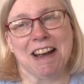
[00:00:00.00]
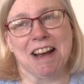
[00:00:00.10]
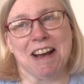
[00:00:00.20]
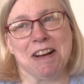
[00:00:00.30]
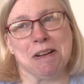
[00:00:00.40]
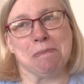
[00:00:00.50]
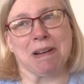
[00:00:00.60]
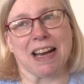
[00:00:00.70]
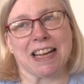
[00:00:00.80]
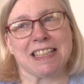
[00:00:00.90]

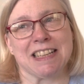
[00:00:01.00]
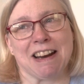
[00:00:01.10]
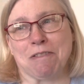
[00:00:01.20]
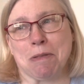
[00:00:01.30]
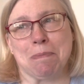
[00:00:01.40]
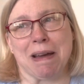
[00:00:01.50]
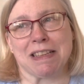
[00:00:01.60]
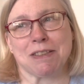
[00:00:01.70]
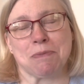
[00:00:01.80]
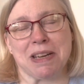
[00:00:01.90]
I didn't have the
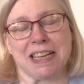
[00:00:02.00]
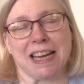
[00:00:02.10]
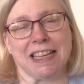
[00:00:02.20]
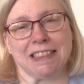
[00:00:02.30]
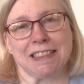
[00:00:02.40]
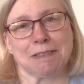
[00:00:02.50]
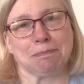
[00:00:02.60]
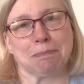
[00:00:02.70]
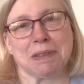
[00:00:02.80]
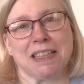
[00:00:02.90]
best of weekends,
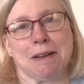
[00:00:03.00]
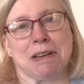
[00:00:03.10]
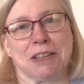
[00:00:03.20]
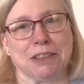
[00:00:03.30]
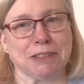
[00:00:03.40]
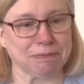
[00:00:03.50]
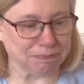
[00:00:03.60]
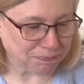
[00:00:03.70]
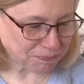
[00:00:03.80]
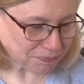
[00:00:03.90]
but there we go.
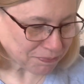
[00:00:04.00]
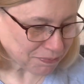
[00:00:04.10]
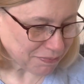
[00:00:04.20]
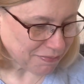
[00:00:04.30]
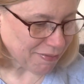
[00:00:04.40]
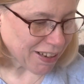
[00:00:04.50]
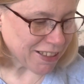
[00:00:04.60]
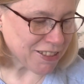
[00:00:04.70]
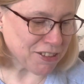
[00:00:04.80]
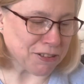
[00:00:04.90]

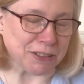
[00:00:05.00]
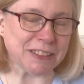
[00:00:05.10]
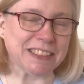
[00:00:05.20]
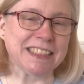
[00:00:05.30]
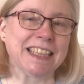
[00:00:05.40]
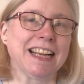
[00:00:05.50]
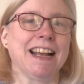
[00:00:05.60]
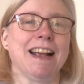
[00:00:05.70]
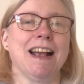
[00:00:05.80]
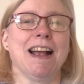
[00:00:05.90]
So
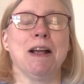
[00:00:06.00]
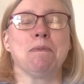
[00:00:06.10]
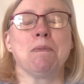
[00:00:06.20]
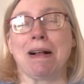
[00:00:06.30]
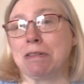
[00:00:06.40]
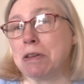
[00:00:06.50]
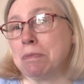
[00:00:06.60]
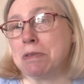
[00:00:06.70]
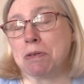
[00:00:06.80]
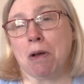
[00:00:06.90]
welcome
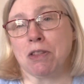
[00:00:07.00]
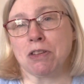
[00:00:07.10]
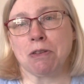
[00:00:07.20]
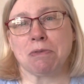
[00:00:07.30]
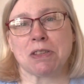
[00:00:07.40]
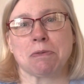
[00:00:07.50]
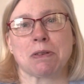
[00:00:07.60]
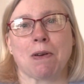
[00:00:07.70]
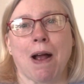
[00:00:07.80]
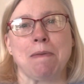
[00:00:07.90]
to all the new
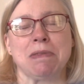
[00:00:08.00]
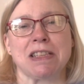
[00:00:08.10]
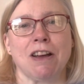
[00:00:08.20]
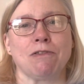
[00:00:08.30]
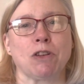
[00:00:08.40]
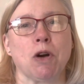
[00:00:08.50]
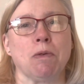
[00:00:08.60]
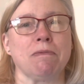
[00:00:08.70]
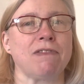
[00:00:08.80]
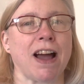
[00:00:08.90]
subscribers that have
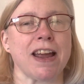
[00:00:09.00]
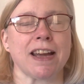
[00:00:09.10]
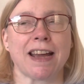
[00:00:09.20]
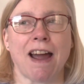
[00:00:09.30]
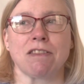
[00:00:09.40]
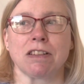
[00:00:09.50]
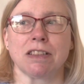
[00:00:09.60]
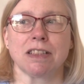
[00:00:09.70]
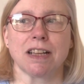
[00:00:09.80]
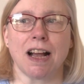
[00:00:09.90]
come via Carol.
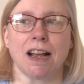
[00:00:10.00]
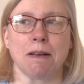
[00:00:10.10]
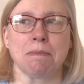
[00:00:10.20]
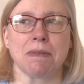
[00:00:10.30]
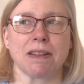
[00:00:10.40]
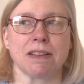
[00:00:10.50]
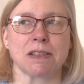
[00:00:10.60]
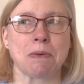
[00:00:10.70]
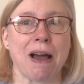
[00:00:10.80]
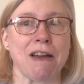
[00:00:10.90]
There's
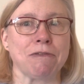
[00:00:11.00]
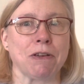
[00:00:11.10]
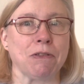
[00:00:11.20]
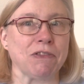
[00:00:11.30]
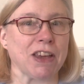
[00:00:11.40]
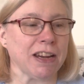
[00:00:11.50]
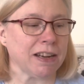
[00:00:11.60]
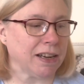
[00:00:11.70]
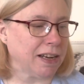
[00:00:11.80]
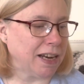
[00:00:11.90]
quite a few of you,
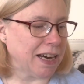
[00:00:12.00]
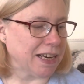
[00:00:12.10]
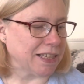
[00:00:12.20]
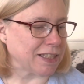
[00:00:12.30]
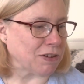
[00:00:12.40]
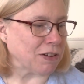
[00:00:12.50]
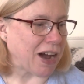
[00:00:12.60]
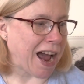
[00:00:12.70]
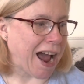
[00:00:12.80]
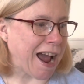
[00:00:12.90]
so
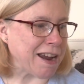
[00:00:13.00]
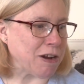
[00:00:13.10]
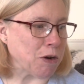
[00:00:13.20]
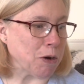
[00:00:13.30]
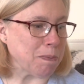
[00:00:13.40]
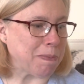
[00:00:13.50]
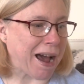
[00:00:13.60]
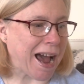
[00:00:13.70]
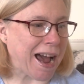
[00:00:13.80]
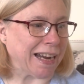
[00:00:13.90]
I hope
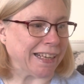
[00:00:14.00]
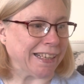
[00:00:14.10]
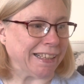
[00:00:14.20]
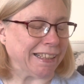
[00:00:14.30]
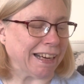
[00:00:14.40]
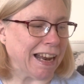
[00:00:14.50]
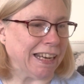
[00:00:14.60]
I